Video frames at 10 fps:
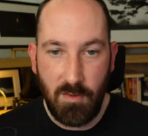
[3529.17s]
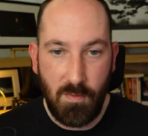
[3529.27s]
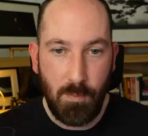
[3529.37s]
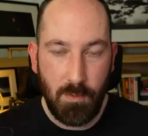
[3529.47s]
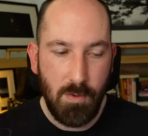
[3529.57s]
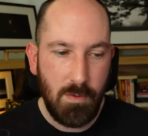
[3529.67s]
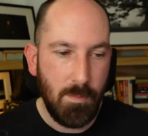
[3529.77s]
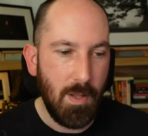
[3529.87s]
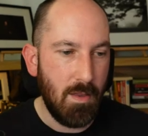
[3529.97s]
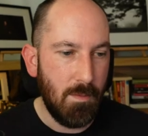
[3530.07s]
would talk about
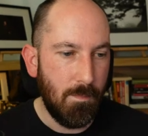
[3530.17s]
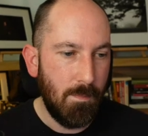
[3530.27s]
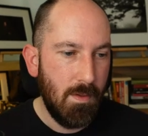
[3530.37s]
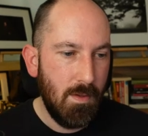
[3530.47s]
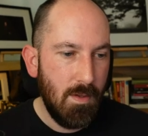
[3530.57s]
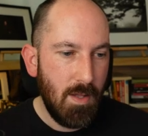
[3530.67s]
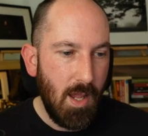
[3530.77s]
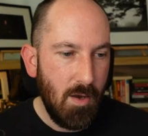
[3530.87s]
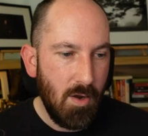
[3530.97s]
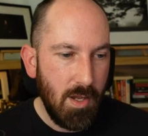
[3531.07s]
them. And
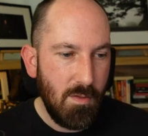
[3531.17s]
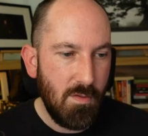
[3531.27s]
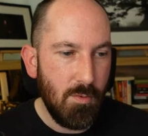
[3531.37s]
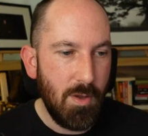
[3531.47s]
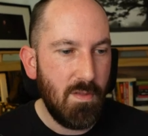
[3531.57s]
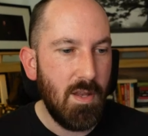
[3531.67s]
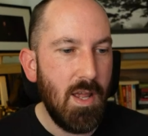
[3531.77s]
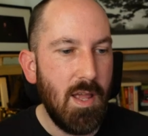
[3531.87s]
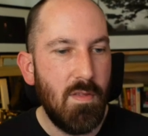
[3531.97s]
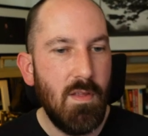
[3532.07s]
I used to always see that
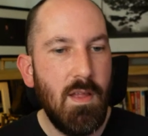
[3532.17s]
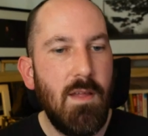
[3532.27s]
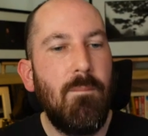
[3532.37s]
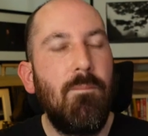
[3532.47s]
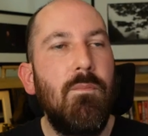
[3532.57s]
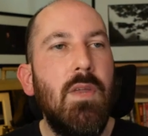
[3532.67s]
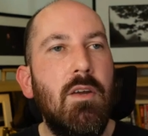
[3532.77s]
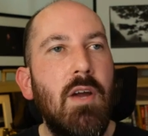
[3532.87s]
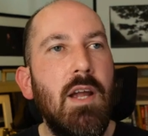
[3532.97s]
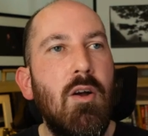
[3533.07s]
as a
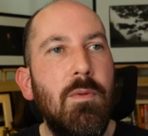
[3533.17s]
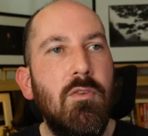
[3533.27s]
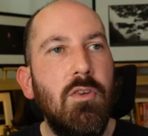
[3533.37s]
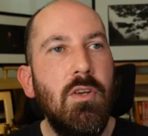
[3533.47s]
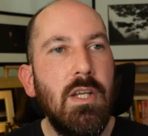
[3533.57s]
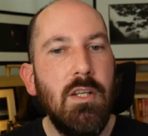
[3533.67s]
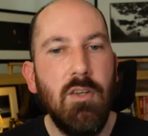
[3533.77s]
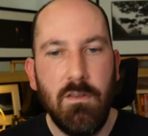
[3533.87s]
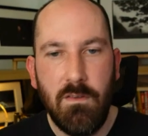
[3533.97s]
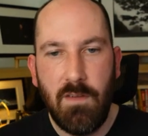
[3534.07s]
great opportunity not
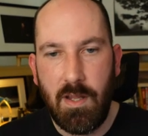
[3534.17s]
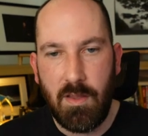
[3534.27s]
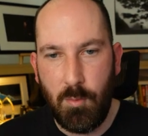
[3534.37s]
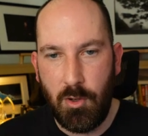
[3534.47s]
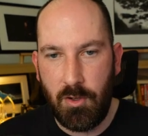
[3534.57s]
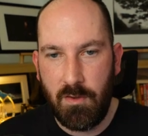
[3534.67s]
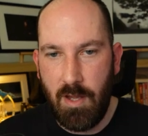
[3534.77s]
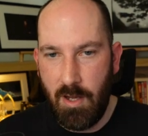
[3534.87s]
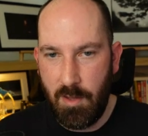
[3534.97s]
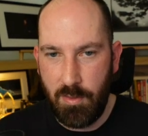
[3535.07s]
to take the work that I
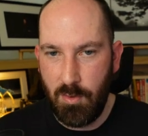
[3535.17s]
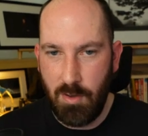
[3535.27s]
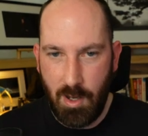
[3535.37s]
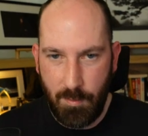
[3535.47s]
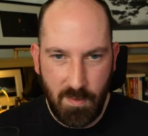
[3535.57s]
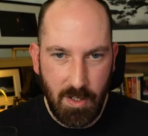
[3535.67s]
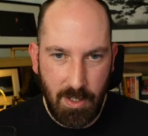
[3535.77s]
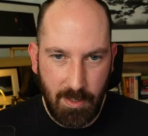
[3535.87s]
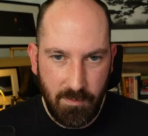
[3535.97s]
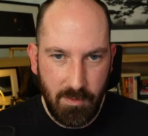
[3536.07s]
thought I was going to
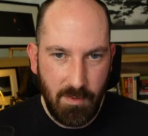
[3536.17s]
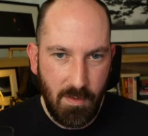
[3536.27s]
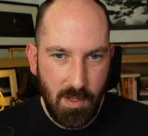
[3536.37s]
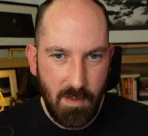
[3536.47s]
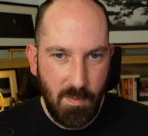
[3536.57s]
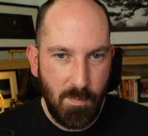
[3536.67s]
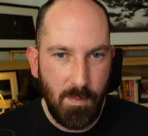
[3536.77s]
enter into things, but